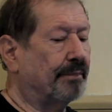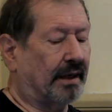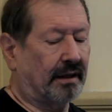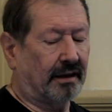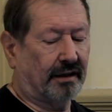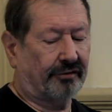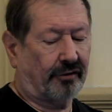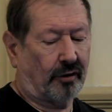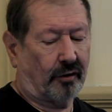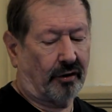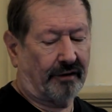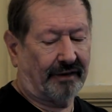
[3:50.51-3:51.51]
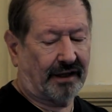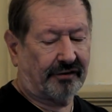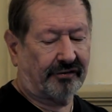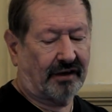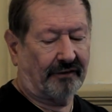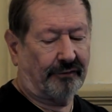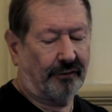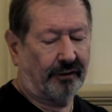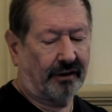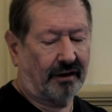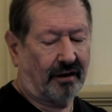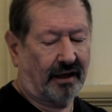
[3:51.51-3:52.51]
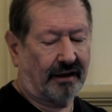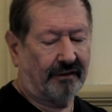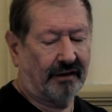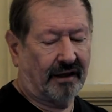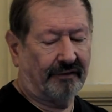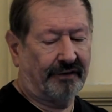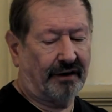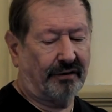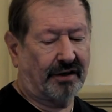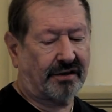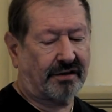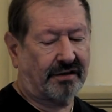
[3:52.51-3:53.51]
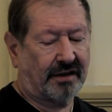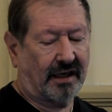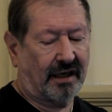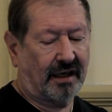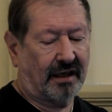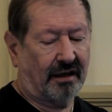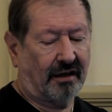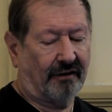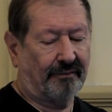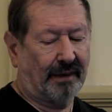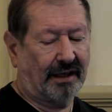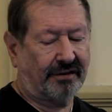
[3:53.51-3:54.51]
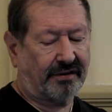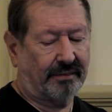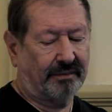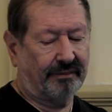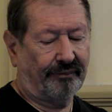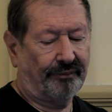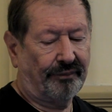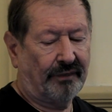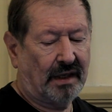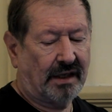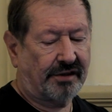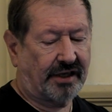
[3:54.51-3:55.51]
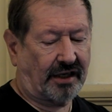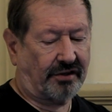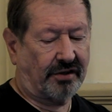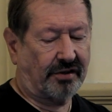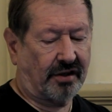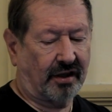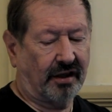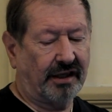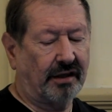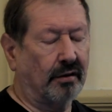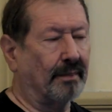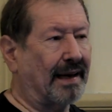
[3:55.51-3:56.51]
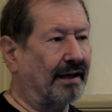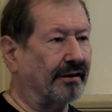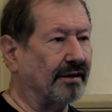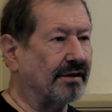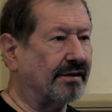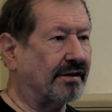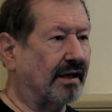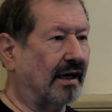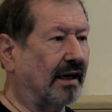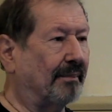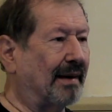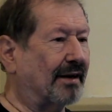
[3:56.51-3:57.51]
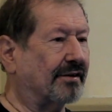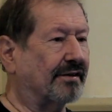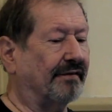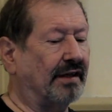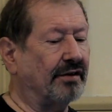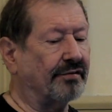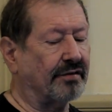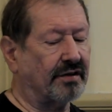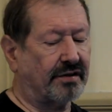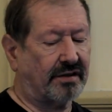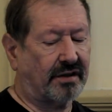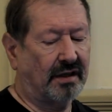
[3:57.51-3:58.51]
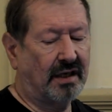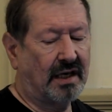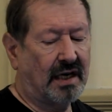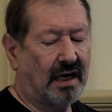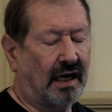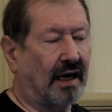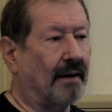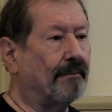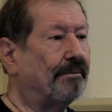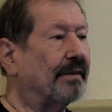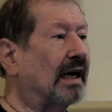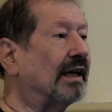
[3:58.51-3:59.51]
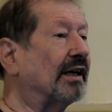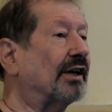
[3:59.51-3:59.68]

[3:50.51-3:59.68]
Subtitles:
But it's got a lot of other stuff on it, like I've made some sections of legal matters, matters of interest, and